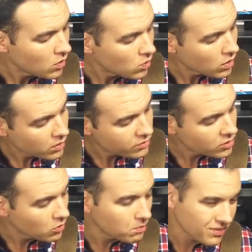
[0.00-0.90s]
Or
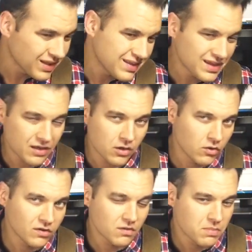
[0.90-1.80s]
don't play that
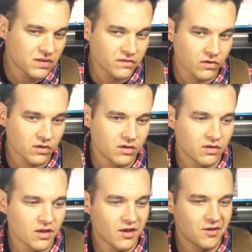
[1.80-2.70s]
note. It depends on
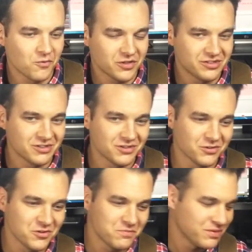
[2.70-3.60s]
what your
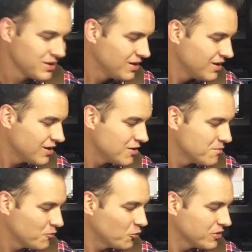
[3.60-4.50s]
group
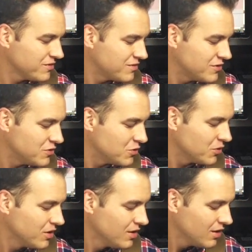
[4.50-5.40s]
wants to do.